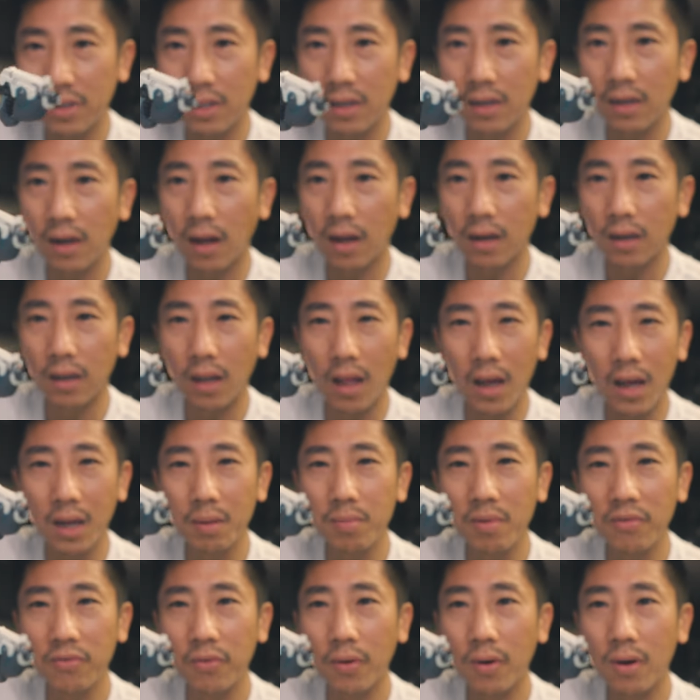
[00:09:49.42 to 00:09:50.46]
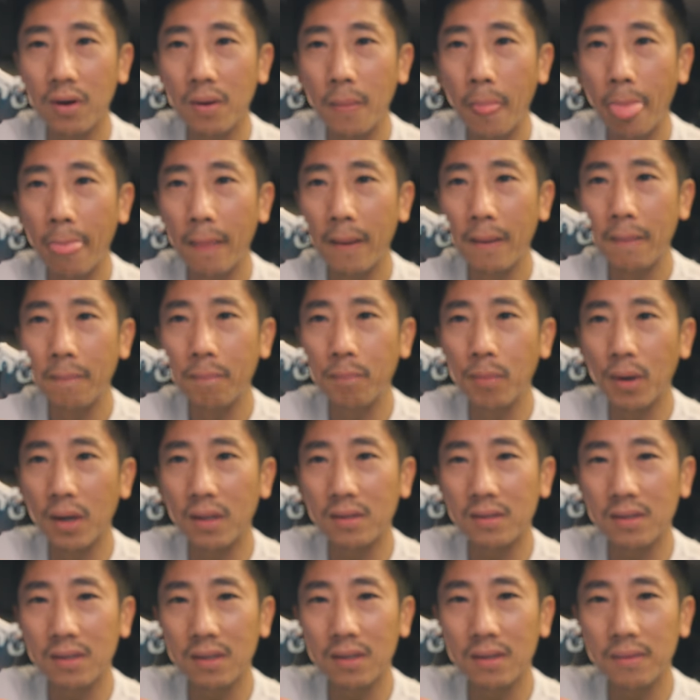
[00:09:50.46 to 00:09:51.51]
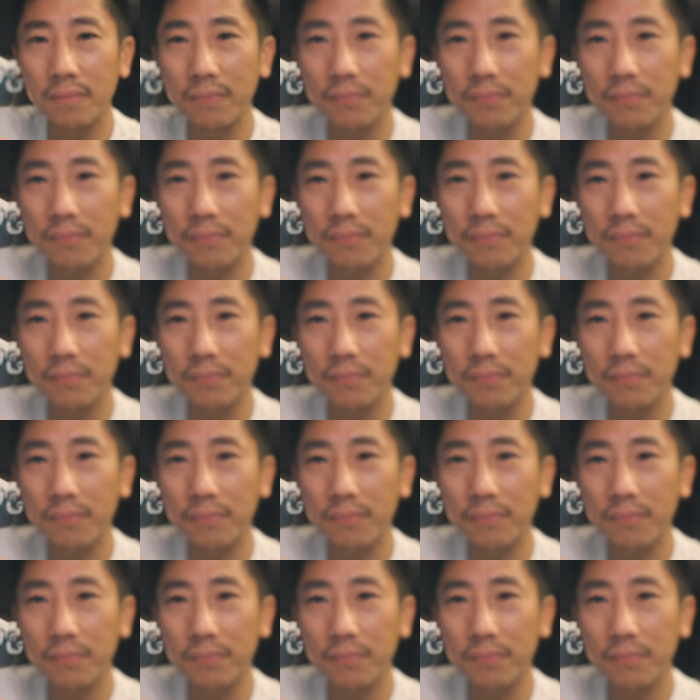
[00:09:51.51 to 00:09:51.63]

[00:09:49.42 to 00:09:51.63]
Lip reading: seen it online before, but